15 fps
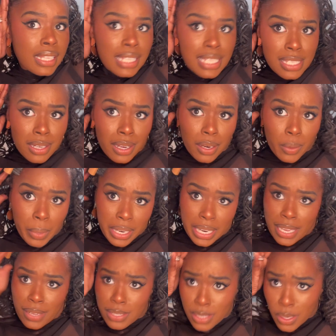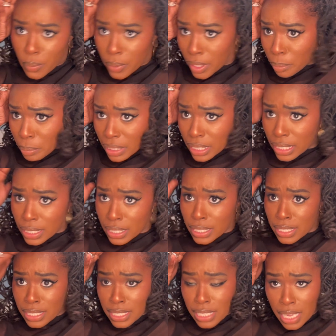this is gonna work out so well
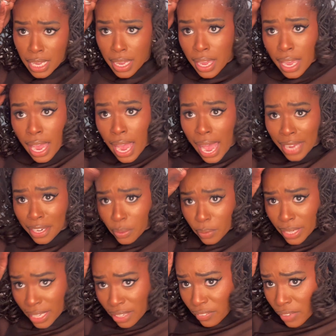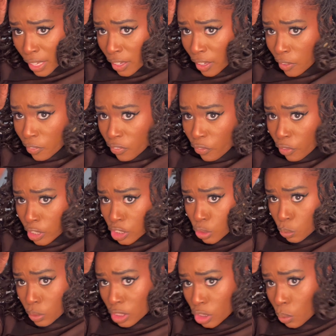because I don't have a
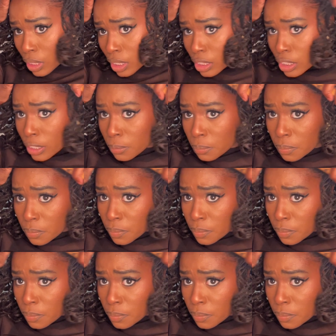fresh retwist.